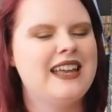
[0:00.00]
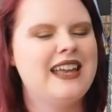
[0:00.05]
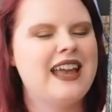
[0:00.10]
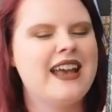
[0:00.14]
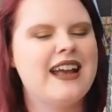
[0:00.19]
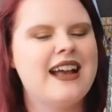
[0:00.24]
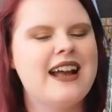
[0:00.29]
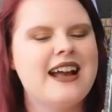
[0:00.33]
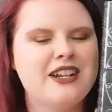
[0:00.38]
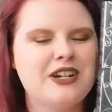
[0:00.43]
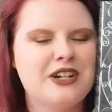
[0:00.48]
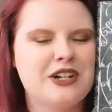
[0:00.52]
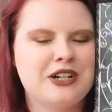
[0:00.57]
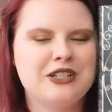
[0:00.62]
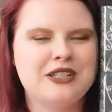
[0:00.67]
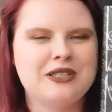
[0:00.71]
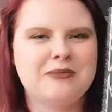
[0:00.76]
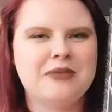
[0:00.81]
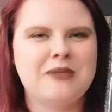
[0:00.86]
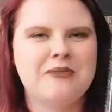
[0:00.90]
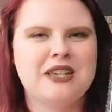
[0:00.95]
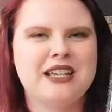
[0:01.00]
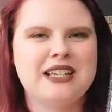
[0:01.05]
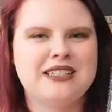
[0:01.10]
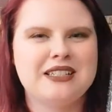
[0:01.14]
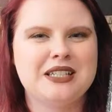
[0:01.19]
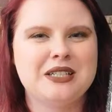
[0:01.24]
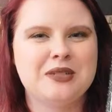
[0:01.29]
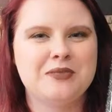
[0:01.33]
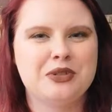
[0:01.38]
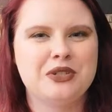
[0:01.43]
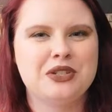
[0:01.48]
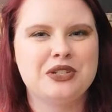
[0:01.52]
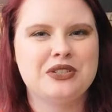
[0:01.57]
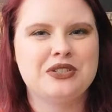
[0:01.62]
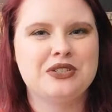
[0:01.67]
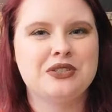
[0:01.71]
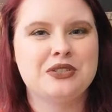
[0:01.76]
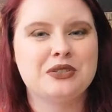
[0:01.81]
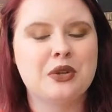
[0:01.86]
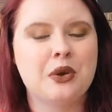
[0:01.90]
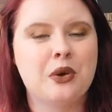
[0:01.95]
It kind of hurts me because this book is
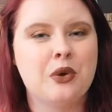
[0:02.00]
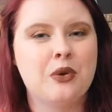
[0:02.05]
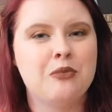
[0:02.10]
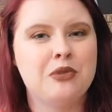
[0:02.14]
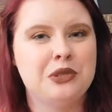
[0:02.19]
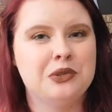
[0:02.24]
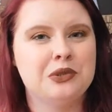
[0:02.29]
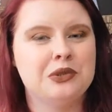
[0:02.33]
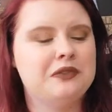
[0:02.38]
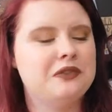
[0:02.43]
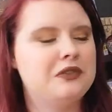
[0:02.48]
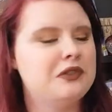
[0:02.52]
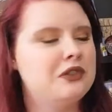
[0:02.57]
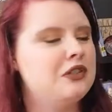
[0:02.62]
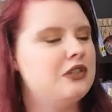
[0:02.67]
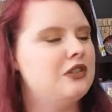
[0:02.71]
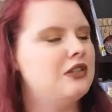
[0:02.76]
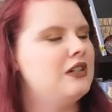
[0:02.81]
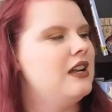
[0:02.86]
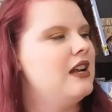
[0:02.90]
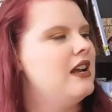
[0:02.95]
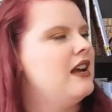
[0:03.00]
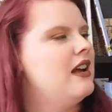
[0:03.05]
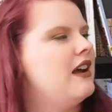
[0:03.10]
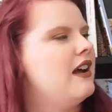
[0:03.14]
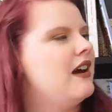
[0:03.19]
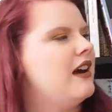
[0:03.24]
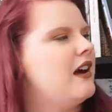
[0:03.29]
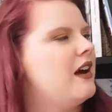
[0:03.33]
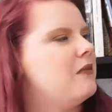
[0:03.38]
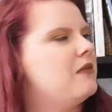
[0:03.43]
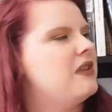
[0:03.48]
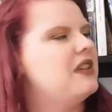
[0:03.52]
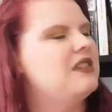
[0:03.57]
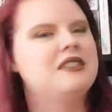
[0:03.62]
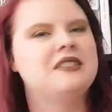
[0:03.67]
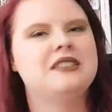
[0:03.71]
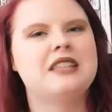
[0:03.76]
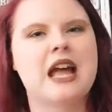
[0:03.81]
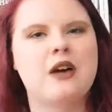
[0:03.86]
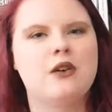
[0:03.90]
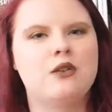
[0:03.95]
so beautiful. This
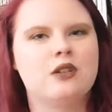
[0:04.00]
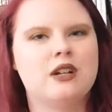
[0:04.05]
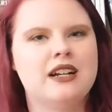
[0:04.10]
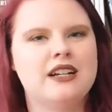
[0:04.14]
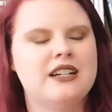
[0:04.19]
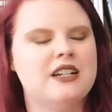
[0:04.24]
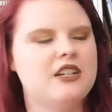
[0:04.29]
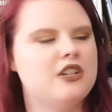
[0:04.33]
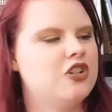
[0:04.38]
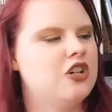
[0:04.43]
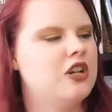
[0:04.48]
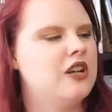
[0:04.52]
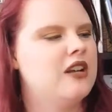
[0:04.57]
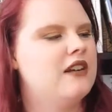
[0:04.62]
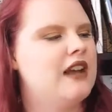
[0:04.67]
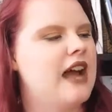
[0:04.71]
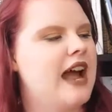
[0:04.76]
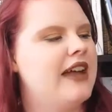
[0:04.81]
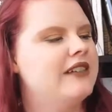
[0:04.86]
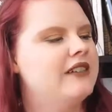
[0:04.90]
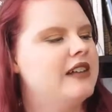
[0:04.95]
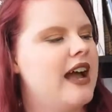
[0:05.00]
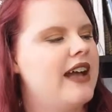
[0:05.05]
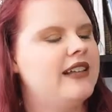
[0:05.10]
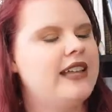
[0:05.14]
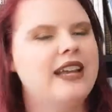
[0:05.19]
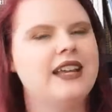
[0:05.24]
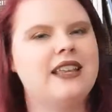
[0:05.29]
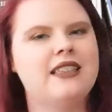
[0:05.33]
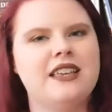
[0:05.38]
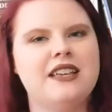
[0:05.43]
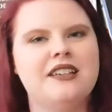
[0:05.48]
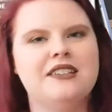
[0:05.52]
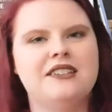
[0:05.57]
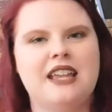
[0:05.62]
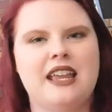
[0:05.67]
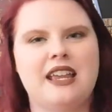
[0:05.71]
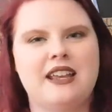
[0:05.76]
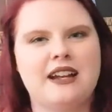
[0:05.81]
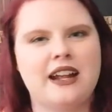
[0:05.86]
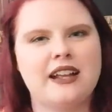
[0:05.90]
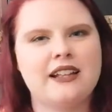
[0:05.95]
is the Owl Crate edition. I like this,
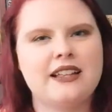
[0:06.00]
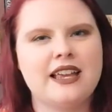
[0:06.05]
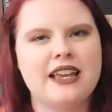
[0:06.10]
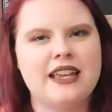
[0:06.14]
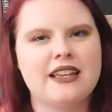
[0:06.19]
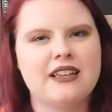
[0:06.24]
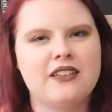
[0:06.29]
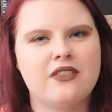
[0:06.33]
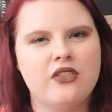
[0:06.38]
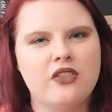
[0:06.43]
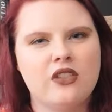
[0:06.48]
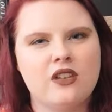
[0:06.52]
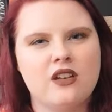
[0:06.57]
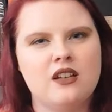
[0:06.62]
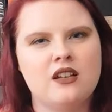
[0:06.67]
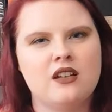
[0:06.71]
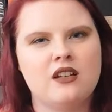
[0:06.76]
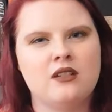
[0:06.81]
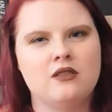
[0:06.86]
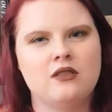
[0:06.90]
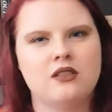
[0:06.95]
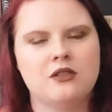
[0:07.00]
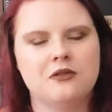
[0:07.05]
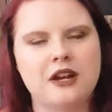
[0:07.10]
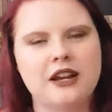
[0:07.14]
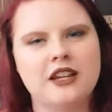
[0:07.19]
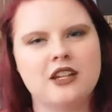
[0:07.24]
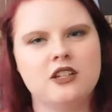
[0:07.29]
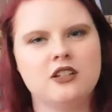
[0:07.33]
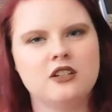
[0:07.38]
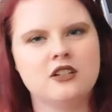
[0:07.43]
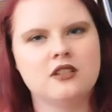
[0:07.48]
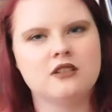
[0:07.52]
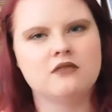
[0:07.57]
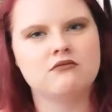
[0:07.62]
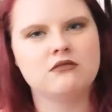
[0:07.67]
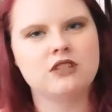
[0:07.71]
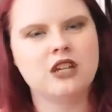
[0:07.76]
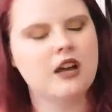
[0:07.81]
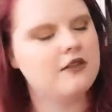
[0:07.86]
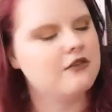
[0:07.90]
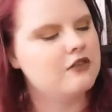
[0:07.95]
and I like the regular
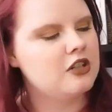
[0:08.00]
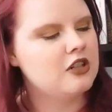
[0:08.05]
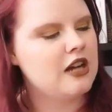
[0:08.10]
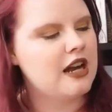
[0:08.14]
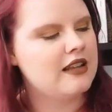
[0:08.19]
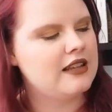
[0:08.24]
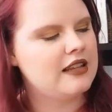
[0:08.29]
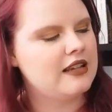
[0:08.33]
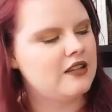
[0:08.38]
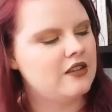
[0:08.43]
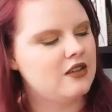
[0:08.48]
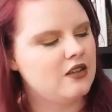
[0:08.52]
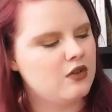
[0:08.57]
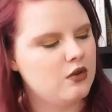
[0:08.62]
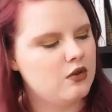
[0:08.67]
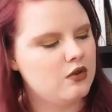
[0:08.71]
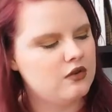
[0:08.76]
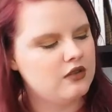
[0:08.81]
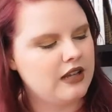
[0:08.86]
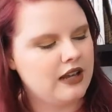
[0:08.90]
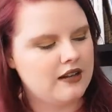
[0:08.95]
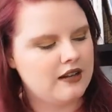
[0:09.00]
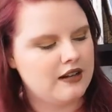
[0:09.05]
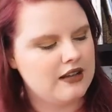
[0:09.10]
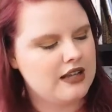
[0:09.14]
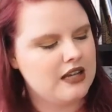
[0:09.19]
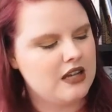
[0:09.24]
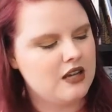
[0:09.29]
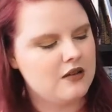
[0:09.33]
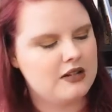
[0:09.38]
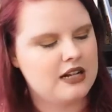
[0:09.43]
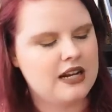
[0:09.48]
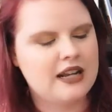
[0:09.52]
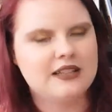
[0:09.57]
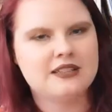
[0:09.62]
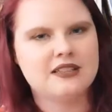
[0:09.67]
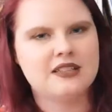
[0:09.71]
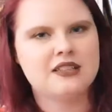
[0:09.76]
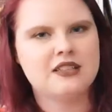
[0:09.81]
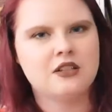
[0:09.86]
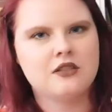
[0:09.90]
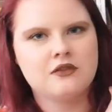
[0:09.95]
cover. I like the gold, and I like it when it has
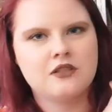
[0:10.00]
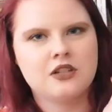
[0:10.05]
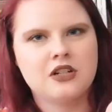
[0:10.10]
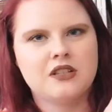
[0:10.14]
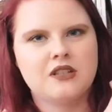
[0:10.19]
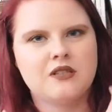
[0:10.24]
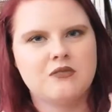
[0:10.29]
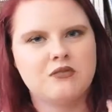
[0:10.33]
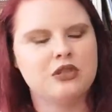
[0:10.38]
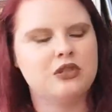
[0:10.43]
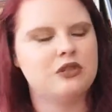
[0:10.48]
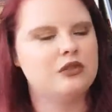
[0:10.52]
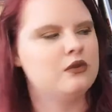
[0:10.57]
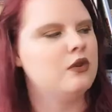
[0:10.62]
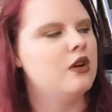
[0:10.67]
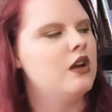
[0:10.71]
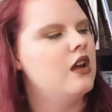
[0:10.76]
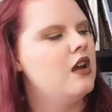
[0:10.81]
the silver and the blue.